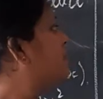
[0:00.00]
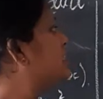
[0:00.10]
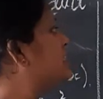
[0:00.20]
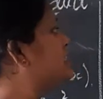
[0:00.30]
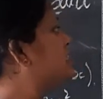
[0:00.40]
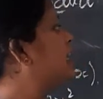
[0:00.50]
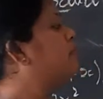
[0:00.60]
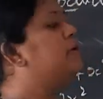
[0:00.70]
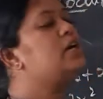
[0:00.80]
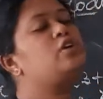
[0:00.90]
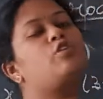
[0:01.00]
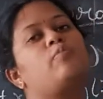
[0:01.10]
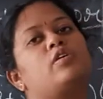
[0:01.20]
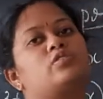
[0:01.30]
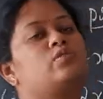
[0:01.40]
once is there. B cube
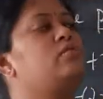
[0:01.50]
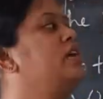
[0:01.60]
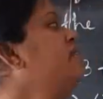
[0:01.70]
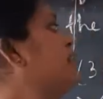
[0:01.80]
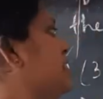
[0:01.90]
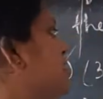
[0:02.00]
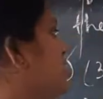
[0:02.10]
also only once